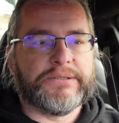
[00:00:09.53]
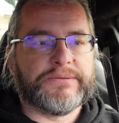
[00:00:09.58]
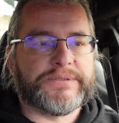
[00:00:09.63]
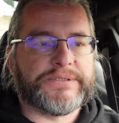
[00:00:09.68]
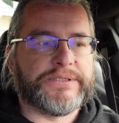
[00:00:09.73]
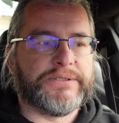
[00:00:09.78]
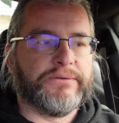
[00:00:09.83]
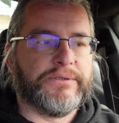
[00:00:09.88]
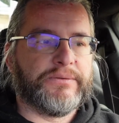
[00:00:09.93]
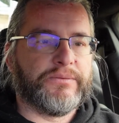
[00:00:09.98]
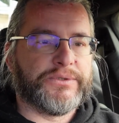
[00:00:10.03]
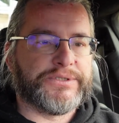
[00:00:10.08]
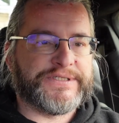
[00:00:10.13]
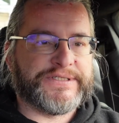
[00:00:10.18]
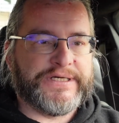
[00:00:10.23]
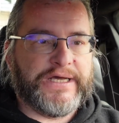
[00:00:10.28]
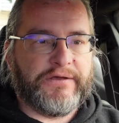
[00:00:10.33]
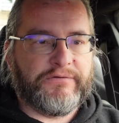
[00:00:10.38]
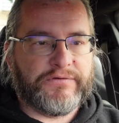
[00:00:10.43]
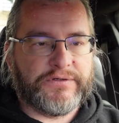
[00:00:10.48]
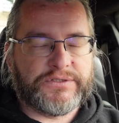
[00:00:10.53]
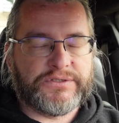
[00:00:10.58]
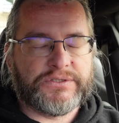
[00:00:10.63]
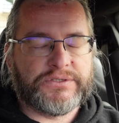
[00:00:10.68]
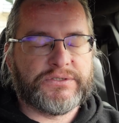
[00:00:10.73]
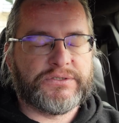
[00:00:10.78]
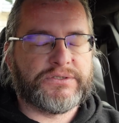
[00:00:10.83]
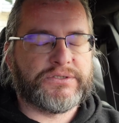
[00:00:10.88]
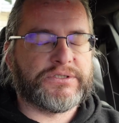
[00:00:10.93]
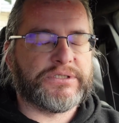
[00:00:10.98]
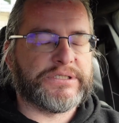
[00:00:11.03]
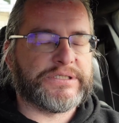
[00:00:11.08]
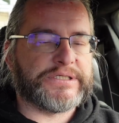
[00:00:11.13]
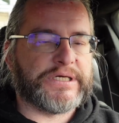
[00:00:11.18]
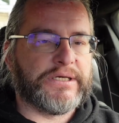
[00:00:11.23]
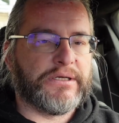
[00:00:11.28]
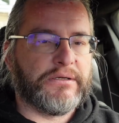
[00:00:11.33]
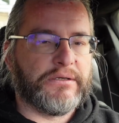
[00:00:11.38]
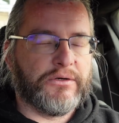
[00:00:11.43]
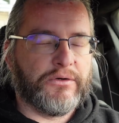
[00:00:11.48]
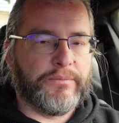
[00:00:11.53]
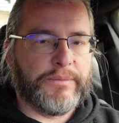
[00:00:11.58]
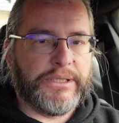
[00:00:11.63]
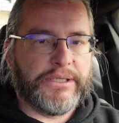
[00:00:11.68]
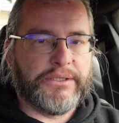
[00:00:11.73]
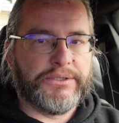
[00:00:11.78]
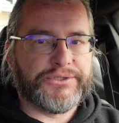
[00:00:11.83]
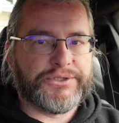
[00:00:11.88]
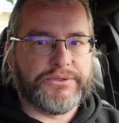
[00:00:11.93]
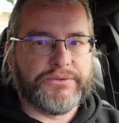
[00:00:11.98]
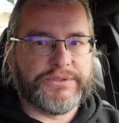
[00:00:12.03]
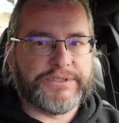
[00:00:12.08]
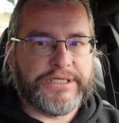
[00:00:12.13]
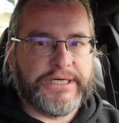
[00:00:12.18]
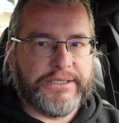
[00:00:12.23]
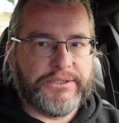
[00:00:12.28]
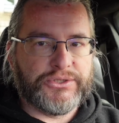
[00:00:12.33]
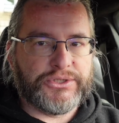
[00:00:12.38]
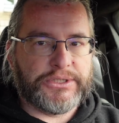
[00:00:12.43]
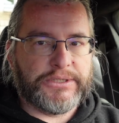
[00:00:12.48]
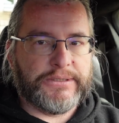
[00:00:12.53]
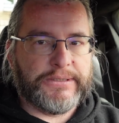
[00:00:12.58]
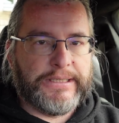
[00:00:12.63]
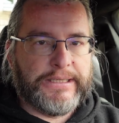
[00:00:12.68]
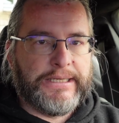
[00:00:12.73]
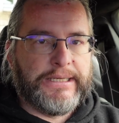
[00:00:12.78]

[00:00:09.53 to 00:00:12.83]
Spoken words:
so it was safer to just get a low mileage used engine.